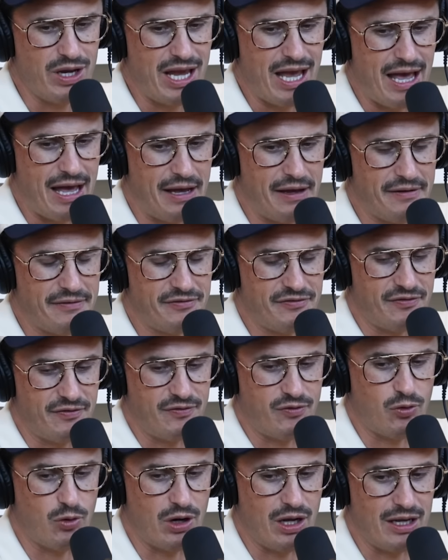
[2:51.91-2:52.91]
we have
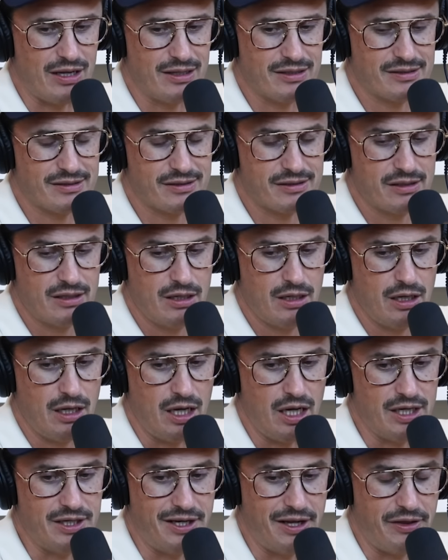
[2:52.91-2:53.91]
for us
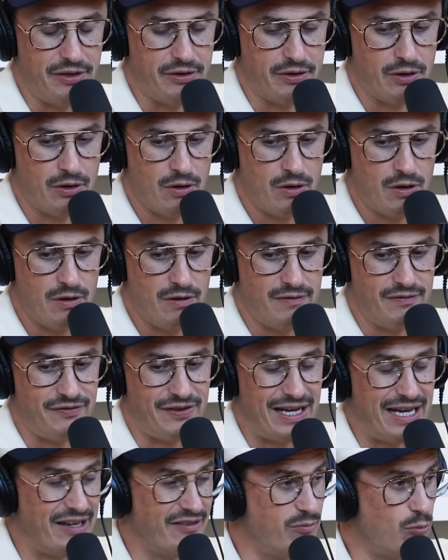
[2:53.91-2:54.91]
another
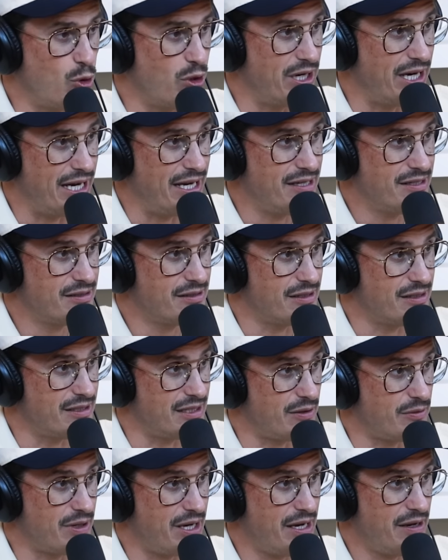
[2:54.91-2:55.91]
five more days. Is
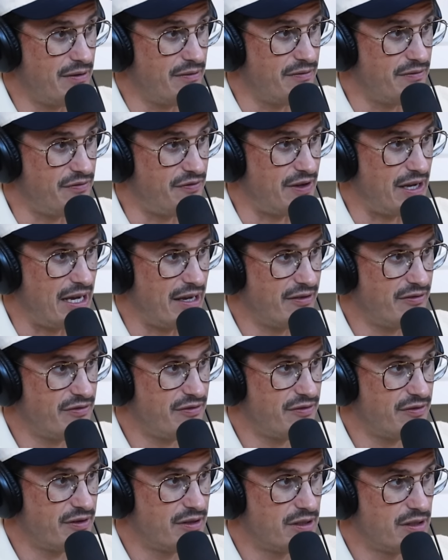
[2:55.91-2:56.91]
that right?
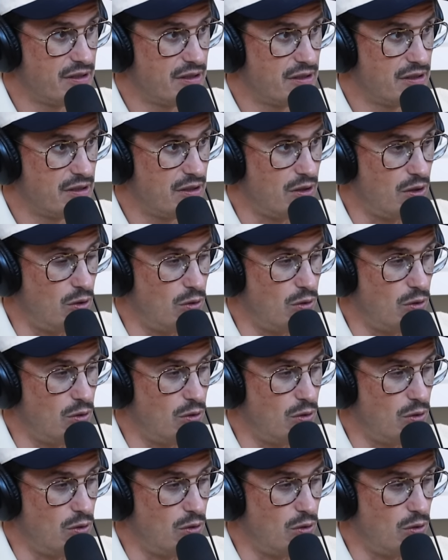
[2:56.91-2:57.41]
Five yes.